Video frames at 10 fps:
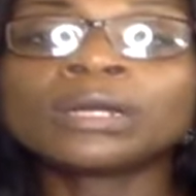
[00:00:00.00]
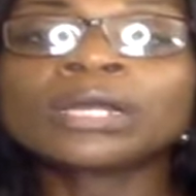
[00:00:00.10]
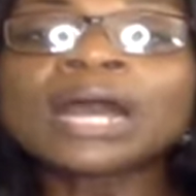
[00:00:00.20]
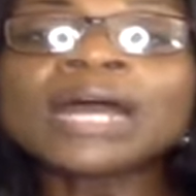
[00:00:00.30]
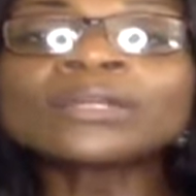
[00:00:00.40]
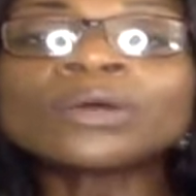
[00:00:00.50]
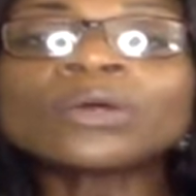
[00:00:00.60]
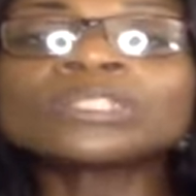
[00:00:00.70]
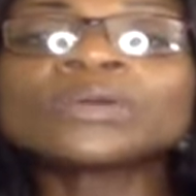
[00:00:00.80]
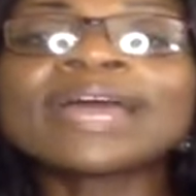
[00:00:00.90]
God
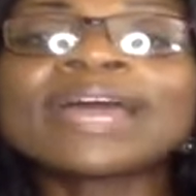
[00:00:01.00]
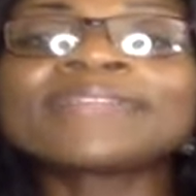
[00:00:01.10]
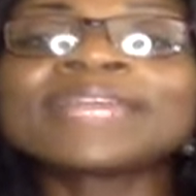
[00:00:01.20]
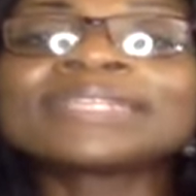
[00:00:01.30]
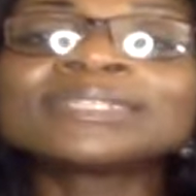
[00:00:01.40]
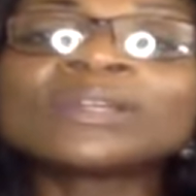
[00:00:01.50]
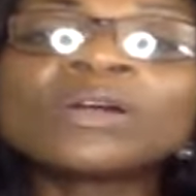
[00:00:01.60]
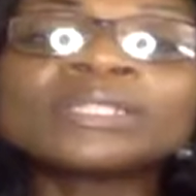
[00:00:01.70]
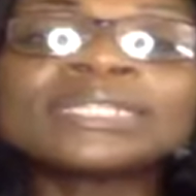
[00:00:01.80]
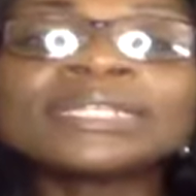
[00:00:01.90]
also have
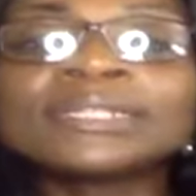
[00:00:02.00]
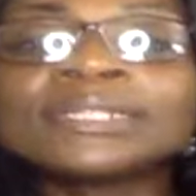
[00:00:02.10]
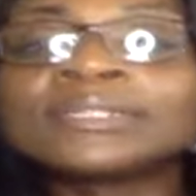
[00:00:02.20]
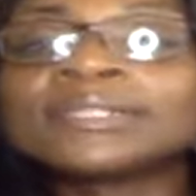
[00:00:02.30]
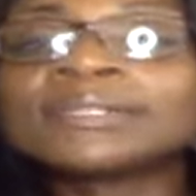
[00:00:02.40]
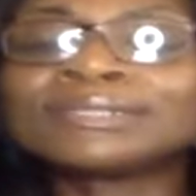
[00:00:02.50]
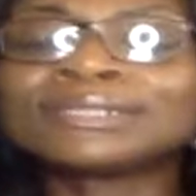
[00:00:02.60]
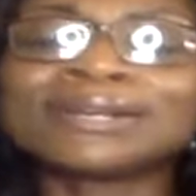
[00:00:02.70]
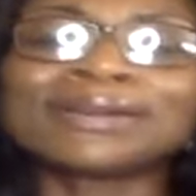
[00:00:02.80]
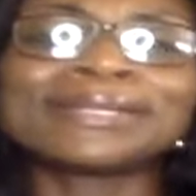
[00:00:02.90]
exalted,
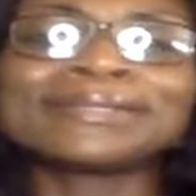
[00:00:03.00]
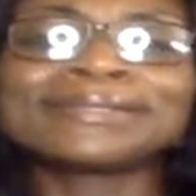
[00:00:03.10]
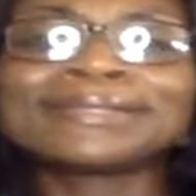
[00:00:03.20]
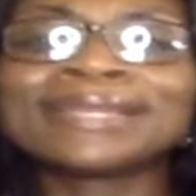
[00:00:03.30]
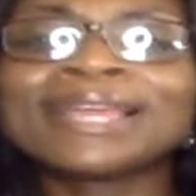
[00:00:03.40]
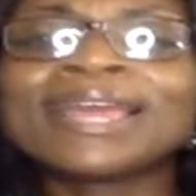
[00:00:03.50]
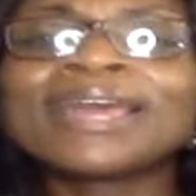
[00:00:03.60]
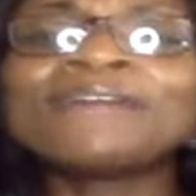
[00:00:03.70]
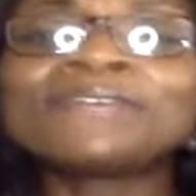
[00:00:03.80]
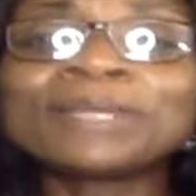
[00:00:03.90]
sorry,
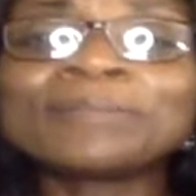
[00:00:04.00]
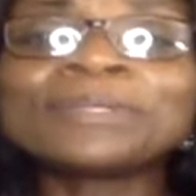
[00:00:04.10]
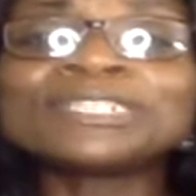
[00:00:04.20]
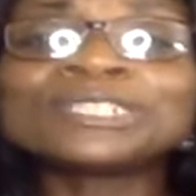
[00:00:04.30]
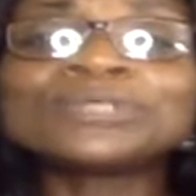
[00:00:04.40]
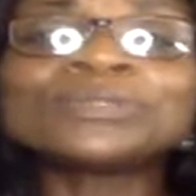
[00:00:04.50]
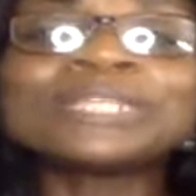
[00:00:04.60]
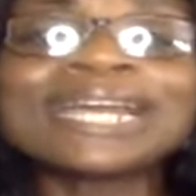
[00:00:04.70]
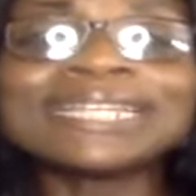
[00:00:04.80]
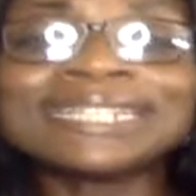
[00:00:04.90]
Philippians 2
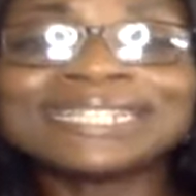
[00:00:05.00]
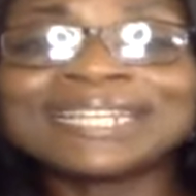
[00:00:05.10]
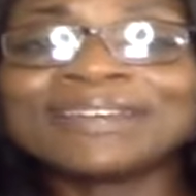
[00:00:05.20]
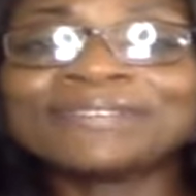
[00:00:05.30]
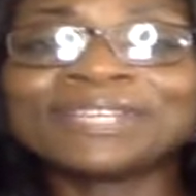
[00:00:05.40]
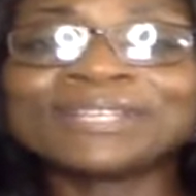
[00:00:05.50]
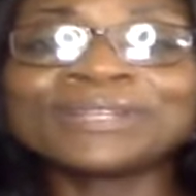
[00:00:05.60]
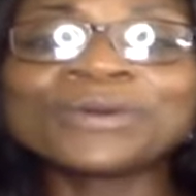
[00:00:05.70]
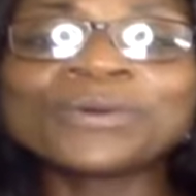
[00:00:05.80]
9 and 11.